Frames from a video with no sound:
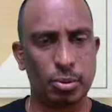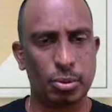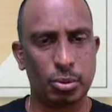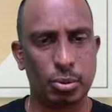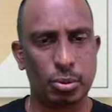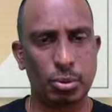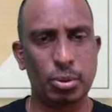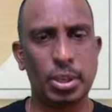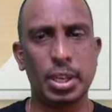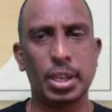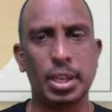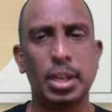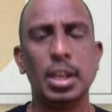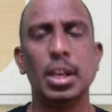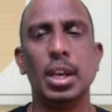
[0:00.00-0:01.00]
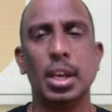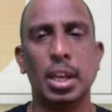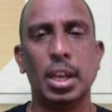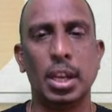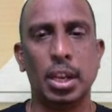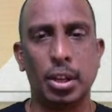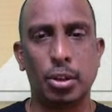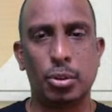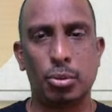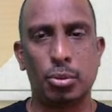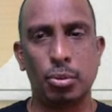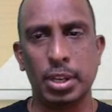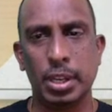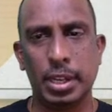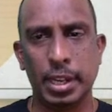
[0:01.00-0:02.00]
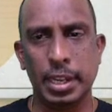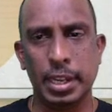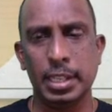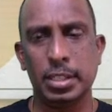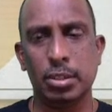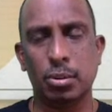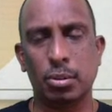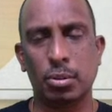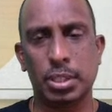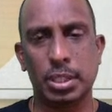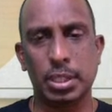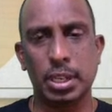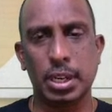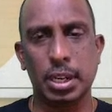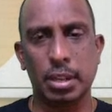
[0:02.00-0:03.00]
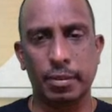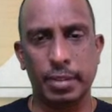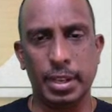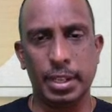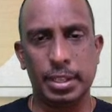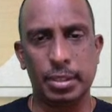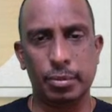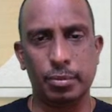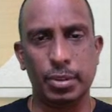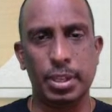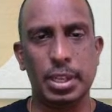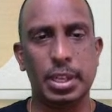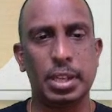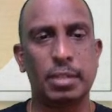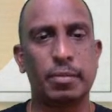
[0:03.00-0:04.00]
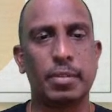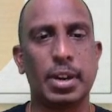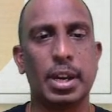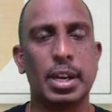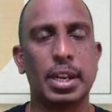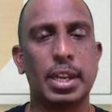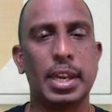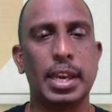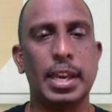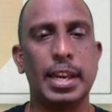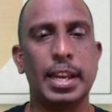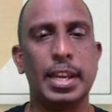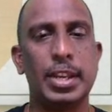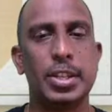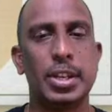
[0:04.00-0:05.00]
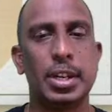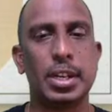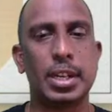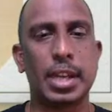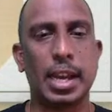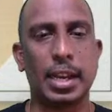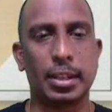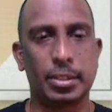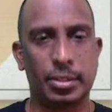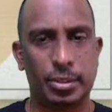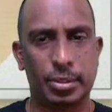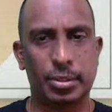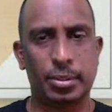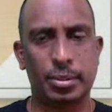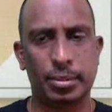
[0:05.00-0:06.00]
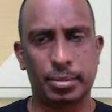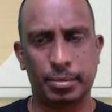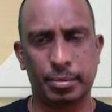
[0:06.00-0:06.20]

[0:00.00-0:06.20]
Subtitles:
So here, to increase the oxygen levels, we require aeration tanks.